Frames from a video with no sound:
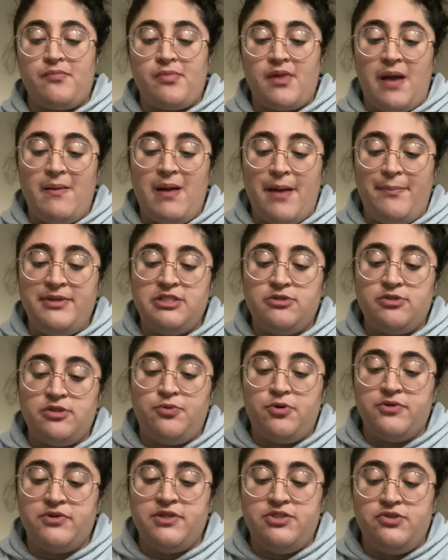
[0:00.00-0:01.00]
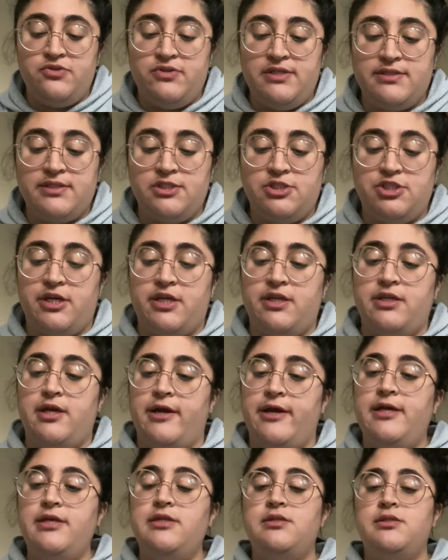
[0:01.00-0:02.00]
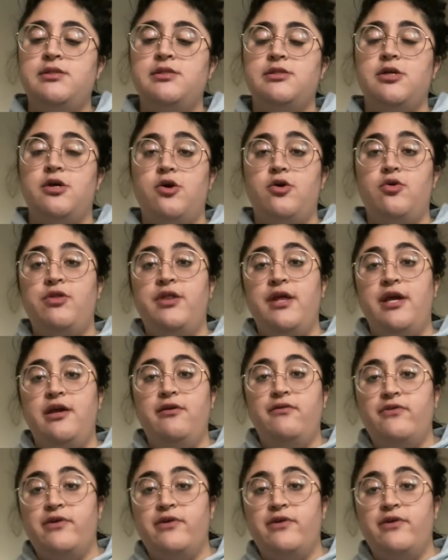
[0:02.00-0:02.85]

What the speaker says: I'm happy to report they do taste like chicken nuggets, so thank you for